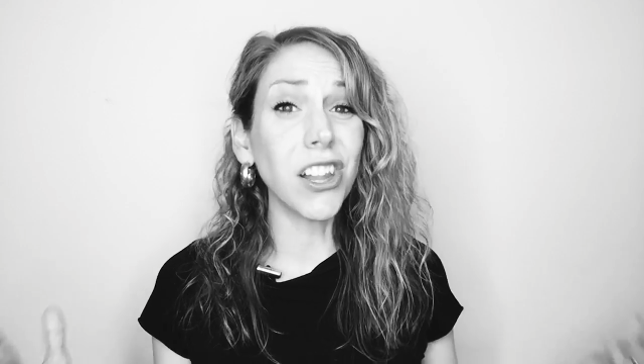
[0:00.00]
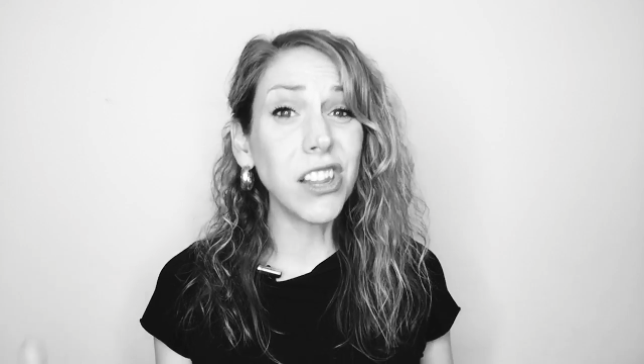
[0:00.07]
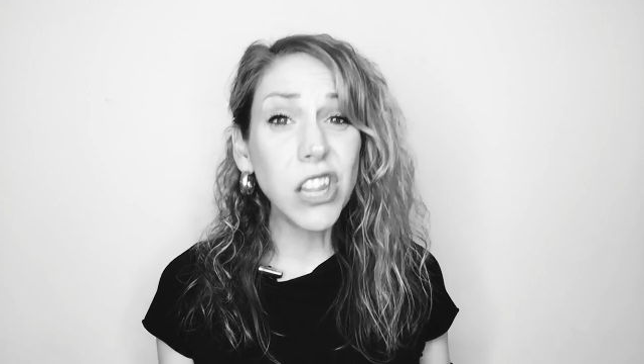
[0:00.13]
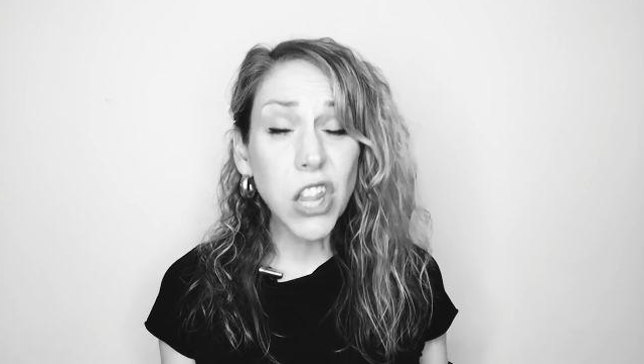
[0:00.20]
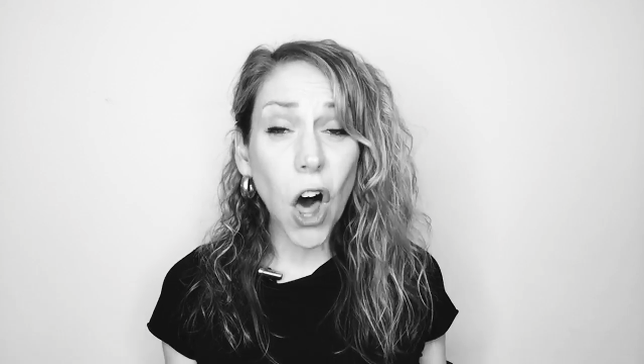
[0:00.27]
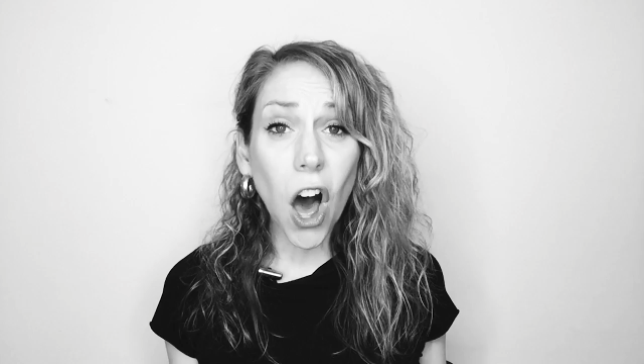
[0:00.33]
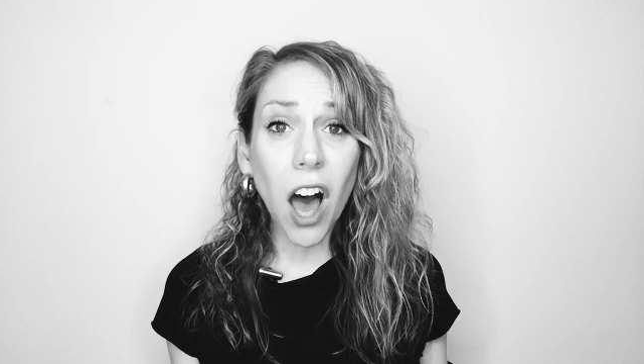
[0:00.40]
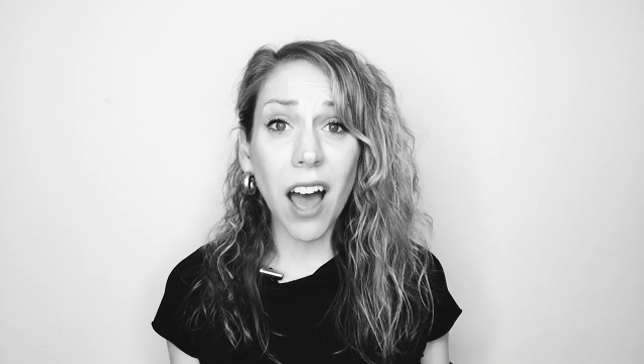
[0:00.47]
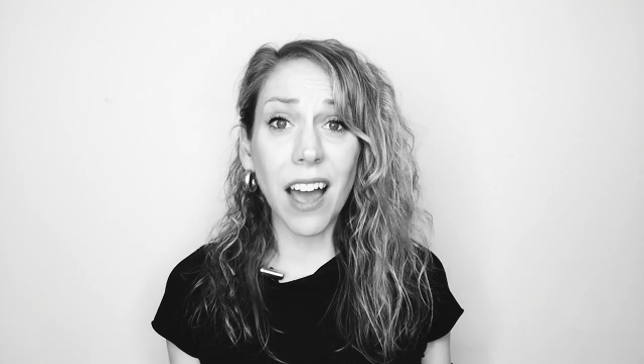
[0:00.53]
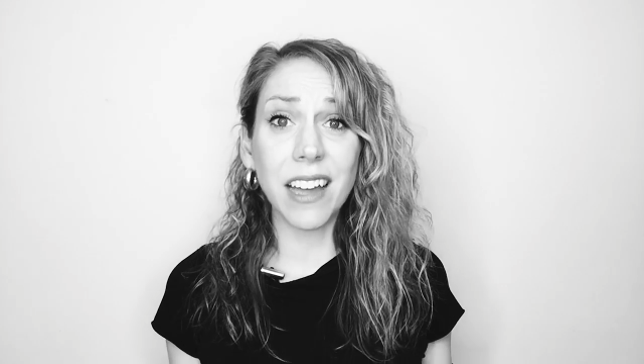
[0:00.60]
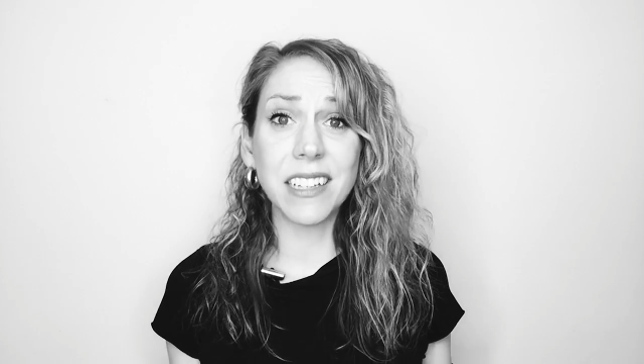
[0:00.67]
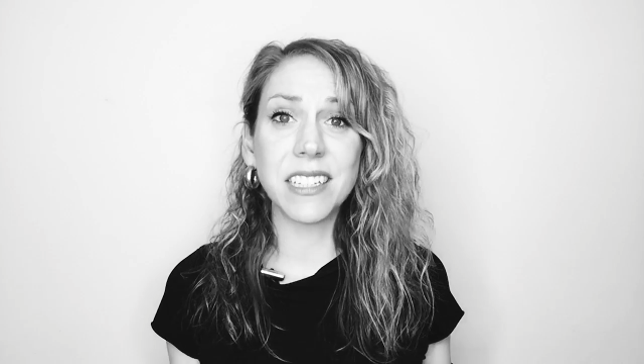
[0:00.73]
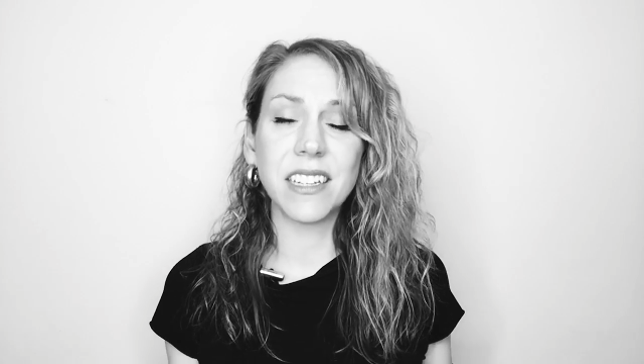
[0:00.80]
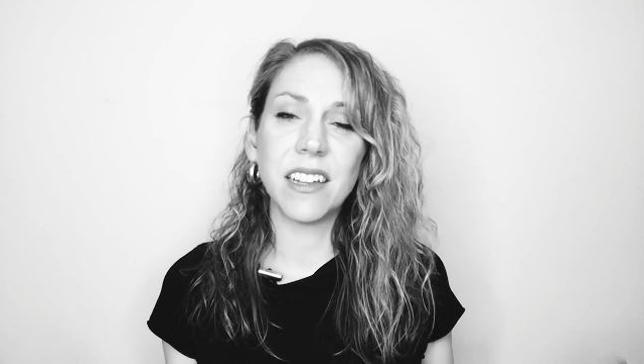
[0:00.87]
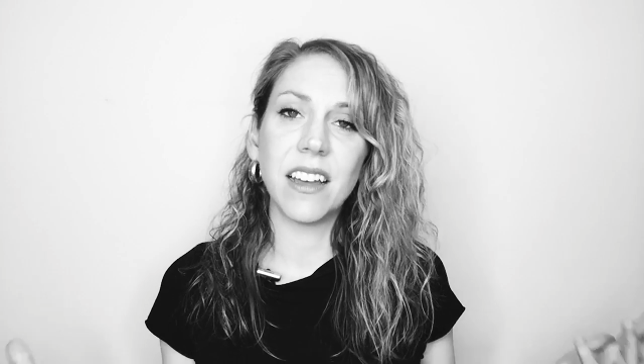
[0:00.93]

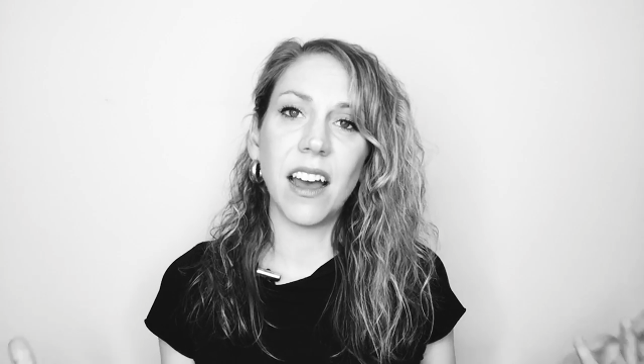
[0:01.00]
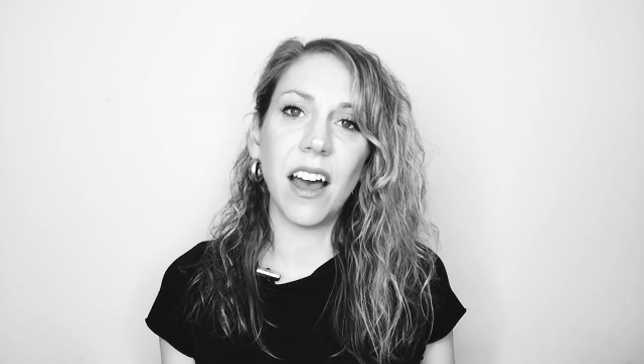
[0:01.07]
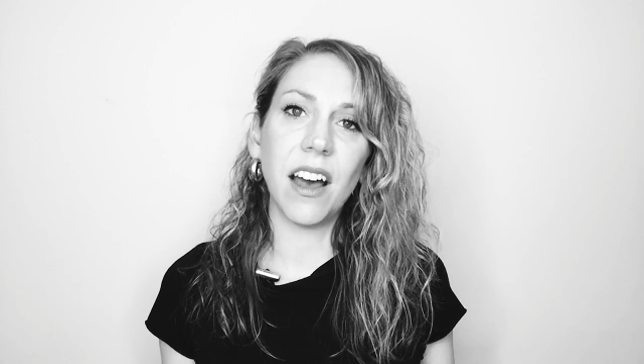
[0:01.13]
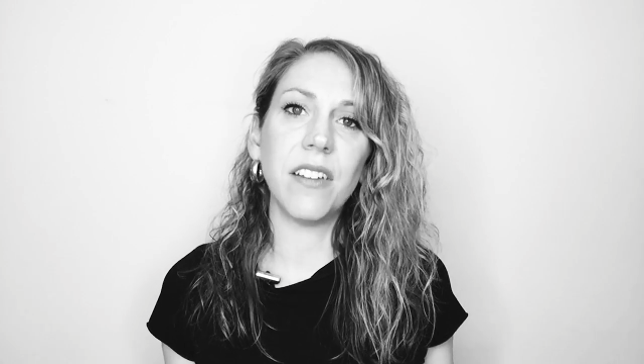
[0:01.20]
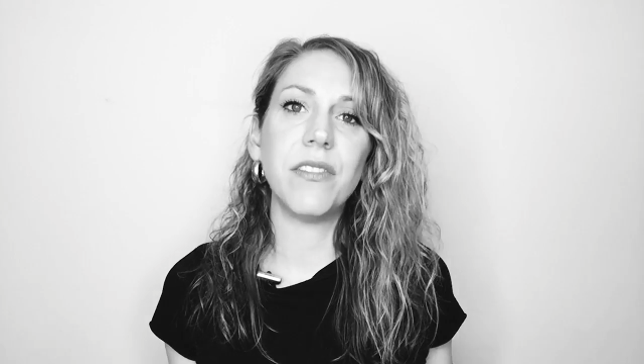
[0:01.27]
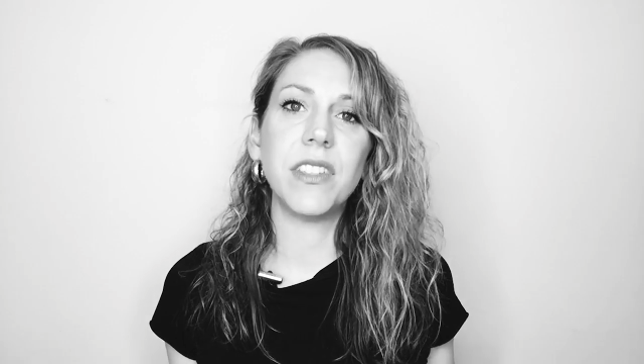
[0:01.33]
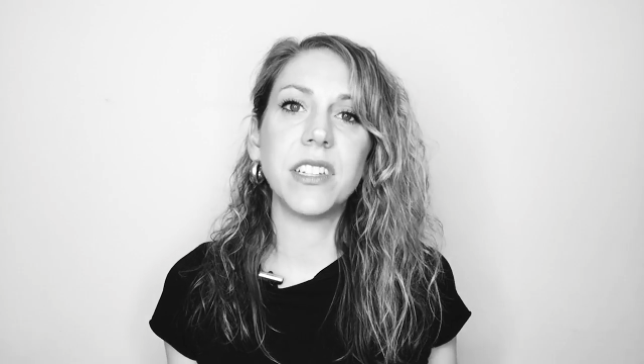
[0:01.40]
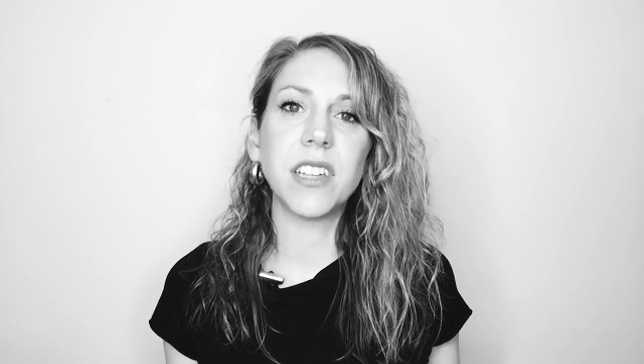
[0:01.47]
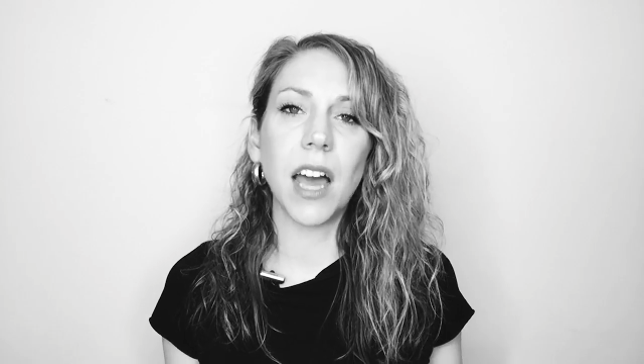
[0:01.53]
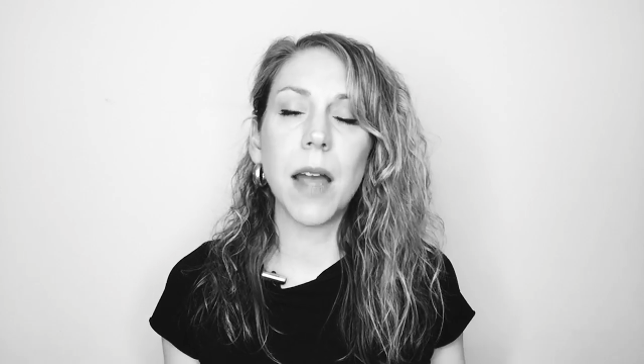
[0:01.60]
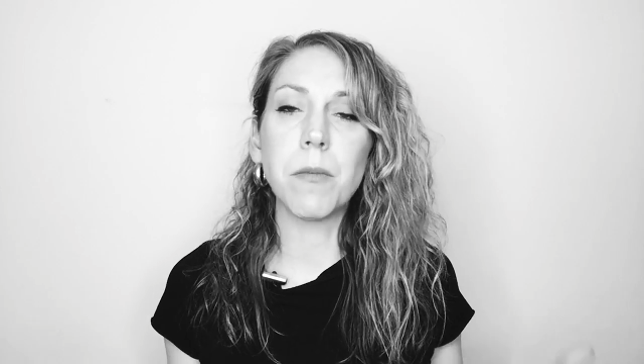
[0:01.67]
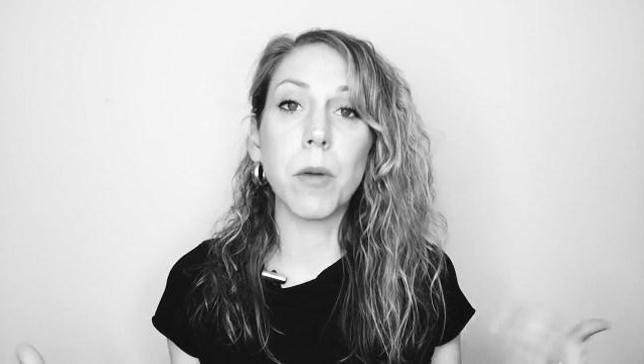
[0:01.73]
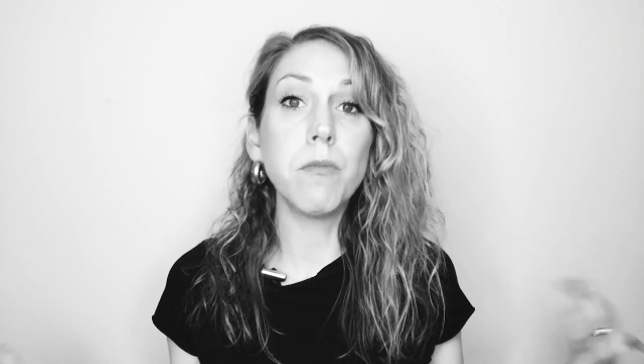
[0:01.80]
lot of the time,